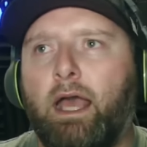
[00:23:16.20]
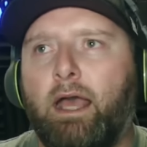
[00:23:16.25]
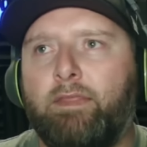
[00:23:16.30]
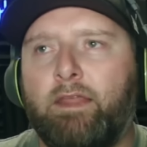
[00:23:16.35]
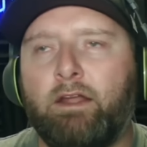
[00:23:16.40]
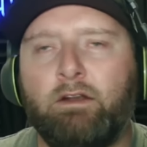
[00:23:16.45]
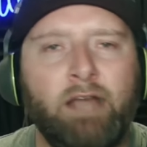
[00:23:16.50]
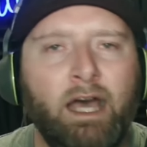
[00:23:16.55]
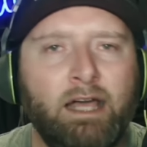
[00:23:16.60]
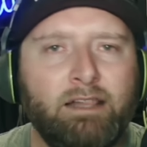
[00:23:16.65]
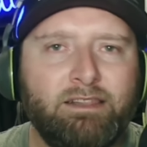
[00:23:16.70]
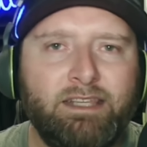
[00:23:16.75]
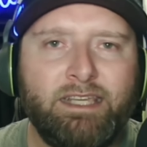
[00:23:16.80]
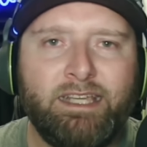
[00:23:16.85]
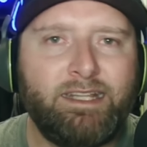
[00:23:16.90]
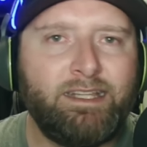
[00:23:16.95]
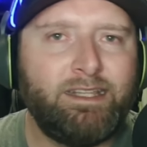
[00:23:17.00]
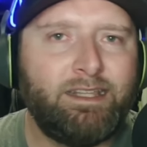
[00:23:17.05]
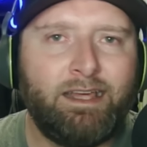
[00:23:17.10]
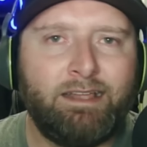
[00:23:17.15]
They're not
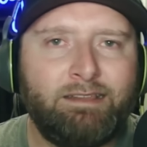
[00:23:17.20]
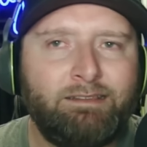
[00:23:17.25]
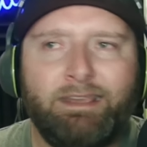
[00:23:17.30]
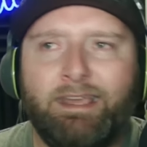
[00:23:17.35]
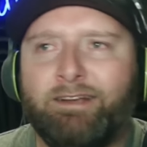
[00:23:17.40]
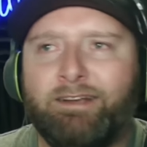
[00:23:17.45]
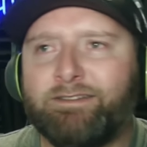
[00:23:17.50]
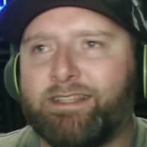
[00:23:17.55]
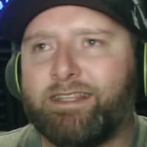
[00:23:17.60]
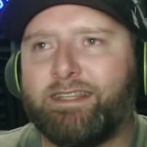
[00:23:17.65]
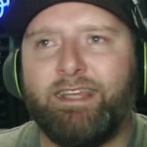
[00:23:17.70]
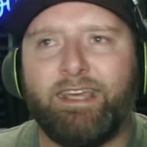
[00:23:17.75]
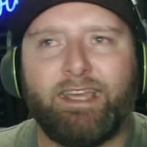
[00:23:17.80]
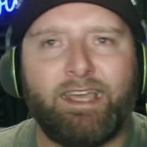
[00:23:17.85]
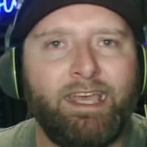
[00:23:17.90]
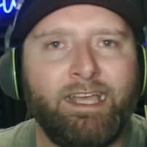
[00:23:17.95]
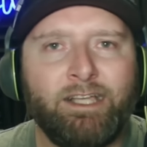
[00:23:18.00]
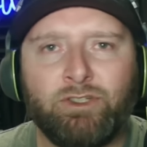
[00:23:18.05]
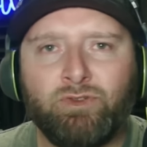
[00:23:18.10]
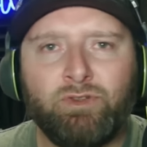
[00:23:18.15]
leading. Uh, here's the thing
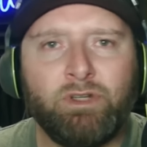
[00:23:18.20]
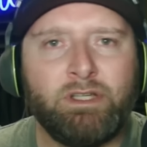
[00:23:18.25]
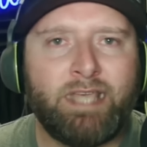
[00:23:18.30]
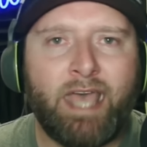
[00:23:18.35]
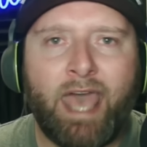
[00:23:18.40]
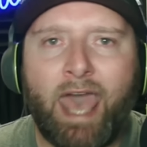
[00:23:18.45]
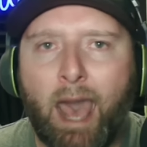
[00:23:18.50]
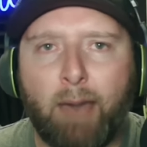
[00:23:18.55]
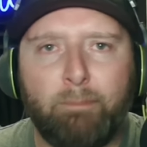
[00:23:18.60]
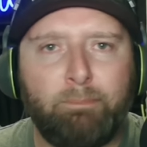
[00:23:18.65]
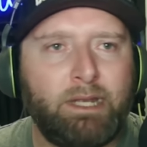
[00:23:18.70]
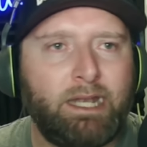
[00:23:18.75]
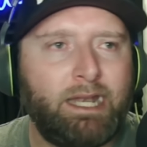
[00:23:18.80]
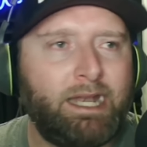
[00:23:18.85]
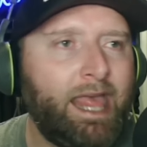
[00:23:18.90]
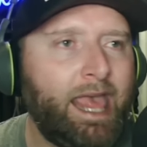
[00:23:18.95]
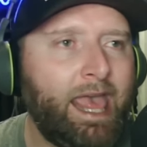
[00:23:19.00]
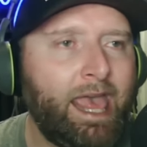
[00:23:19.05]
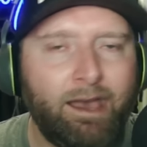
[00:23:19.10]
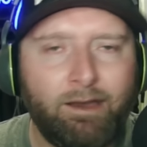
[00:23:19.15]
injuries happen
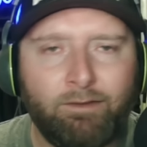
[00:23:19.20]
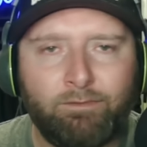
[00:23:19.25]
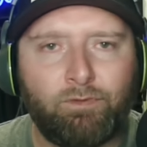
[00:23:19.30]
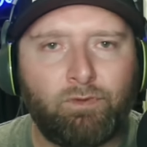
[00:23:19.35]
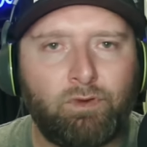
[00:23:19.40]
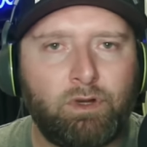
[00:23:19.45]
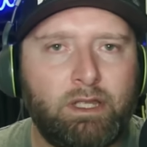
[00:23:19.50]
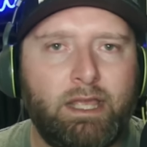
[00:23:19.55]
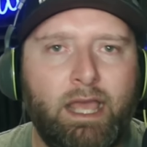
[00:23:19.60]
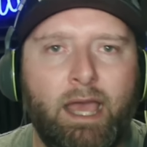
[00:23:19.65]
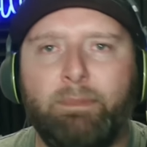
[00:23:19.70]
in every,